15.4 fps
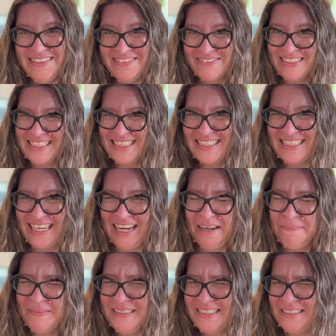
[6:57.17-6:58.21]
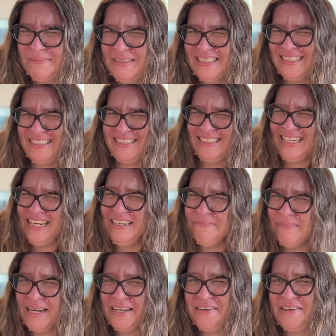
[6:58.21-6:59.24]
which happens to be the state
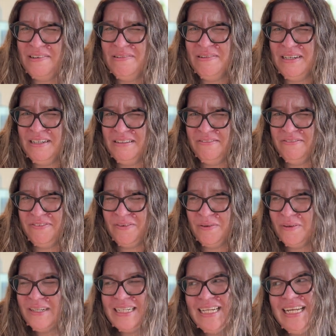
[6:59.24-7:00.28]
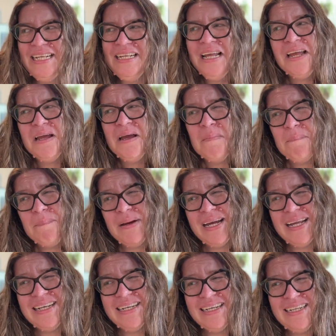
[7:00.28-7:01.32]
motto of Oregon,
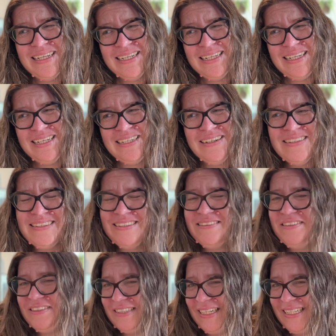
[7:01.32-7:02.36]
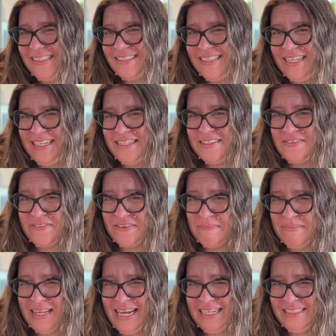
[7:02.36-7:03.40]
but it also translates
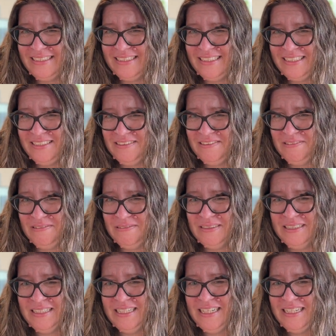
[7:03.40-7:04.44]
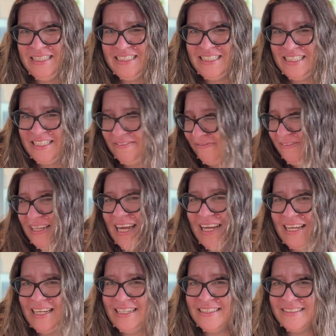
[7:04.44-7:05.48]
from Latin to she
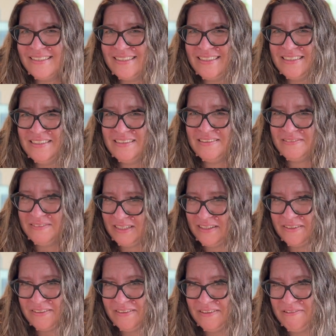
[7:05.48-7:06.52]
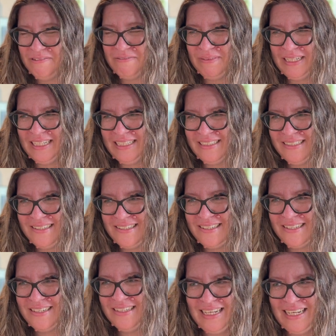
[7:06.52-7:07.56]
flies with her own wings.
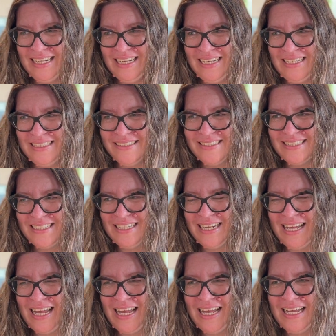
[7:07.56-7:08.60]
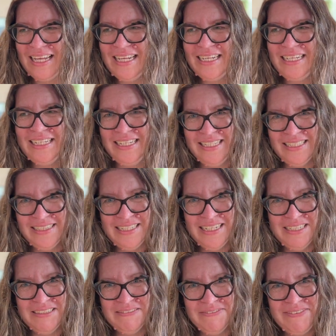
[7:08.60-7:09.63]
And I
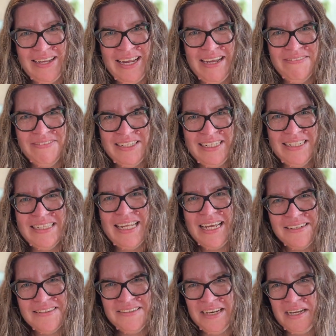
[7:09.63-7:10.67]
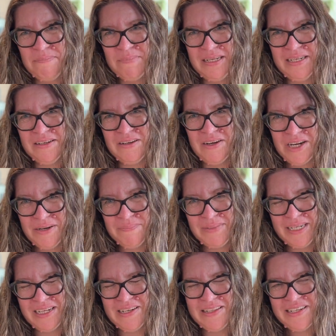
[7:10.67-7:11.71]
love having that statement on
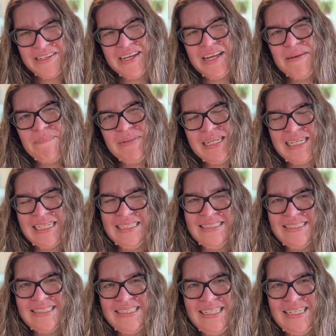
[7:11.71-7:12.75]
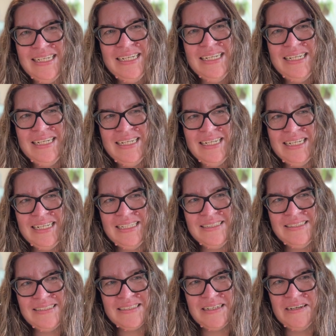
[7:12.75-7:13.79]
me all the time because
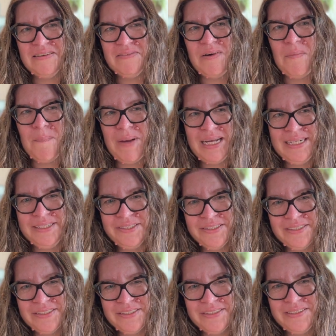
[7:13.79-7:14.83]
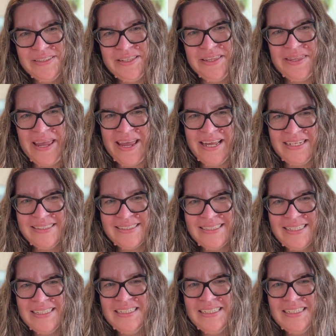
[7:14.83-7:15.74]
it's a reminder that